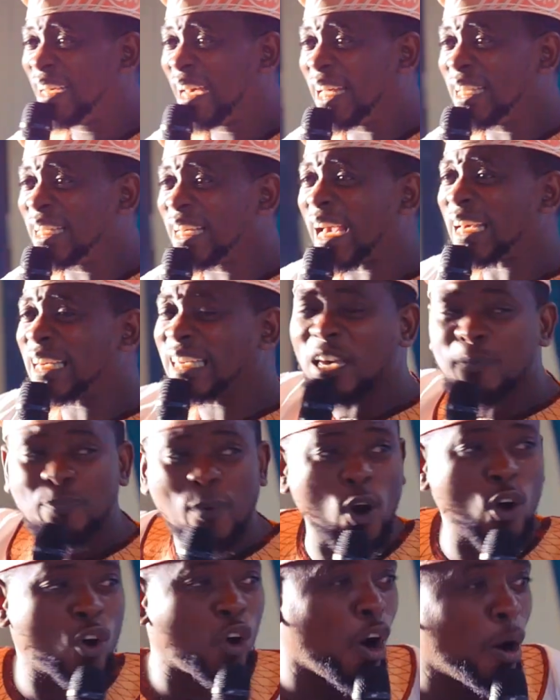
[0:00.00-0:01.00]
And I keep
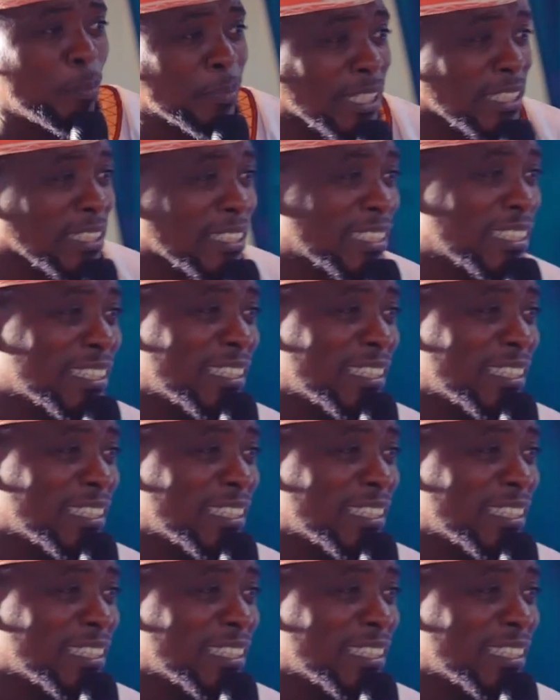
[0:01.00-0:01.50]
on coming.